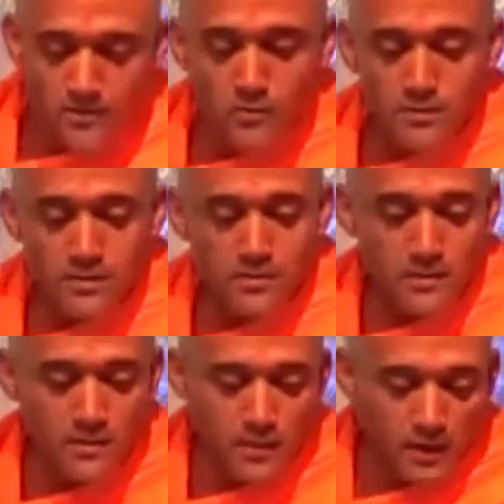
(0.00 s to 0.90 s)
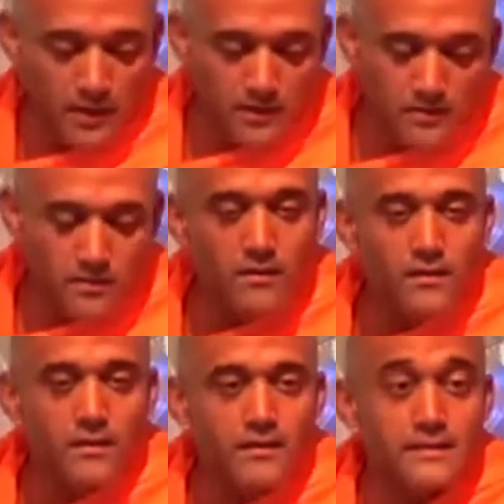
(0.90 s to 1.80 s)
was initiated by
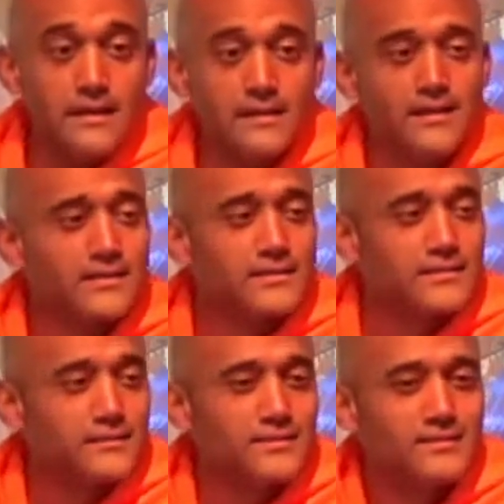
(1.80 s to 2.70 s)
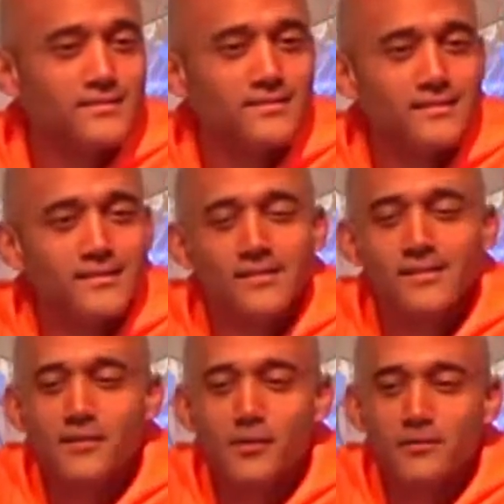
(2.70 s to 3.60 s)
Nikhilanandaji,
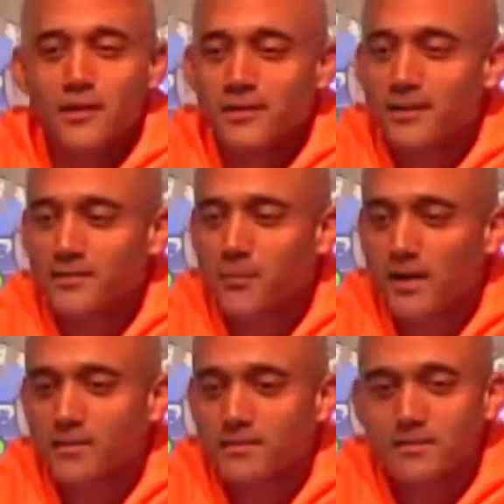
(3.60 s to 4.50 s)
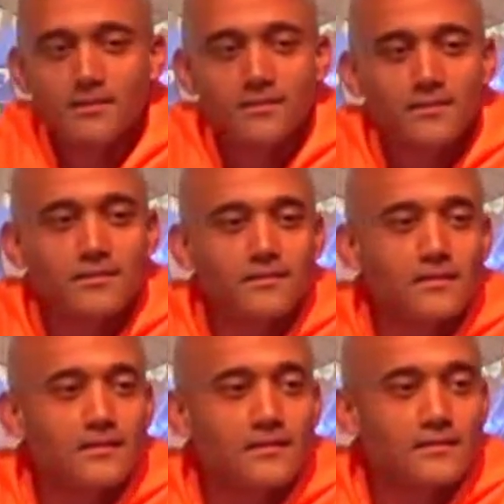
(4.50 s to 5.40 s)
one of our great monks,
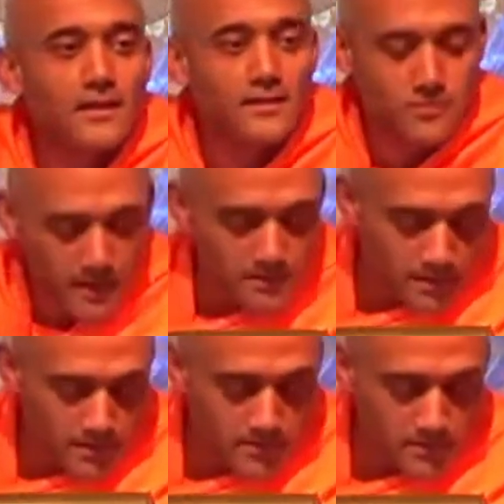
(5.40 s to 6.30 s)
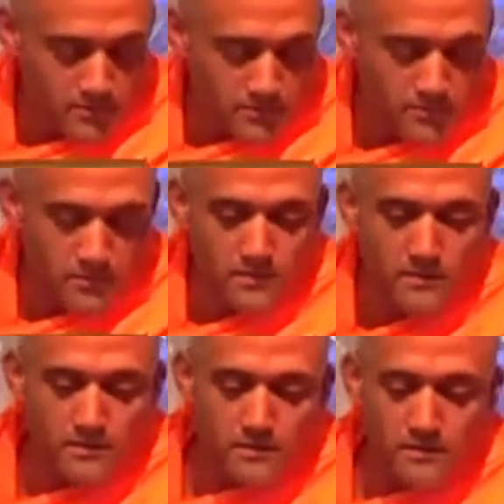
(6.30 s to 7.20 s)
the great translator of
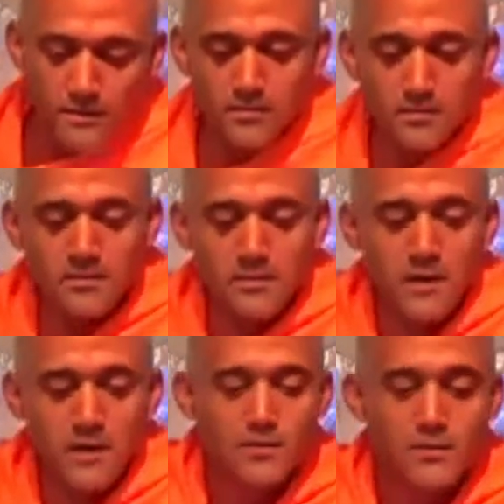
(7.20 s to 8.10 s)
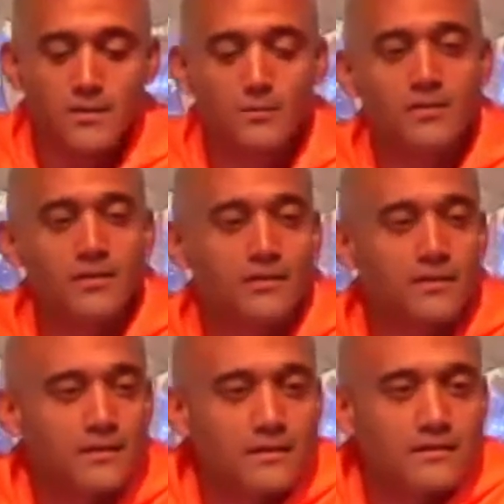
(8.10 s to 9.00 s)
the Sri Sri Ramakrishna Kathamrita
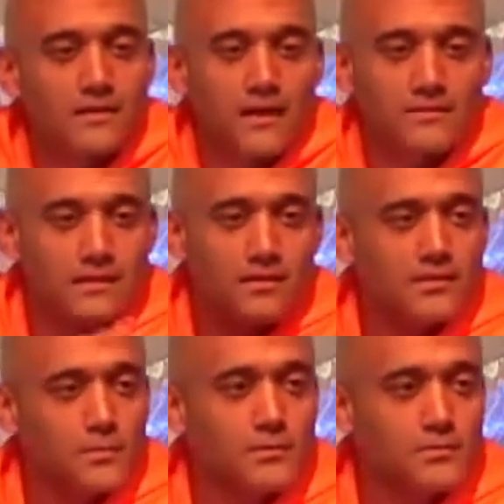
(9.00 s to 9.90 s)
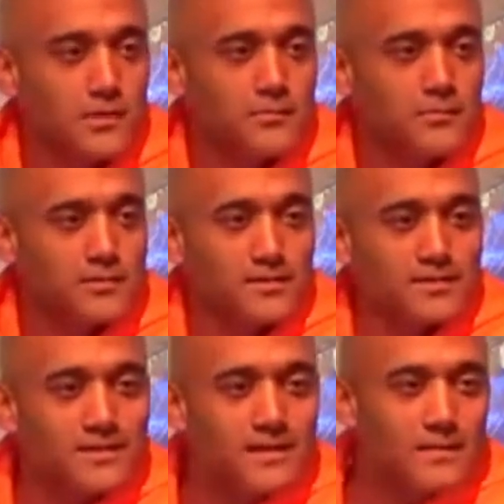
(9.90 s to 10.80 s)
in, as the Gospel of Sri
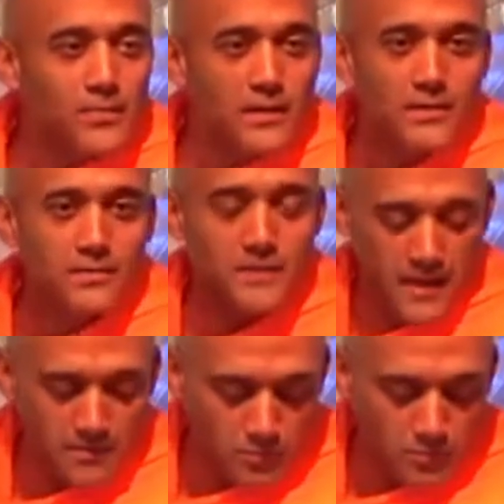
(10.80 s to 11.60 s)
Ramakrishna, he was the head of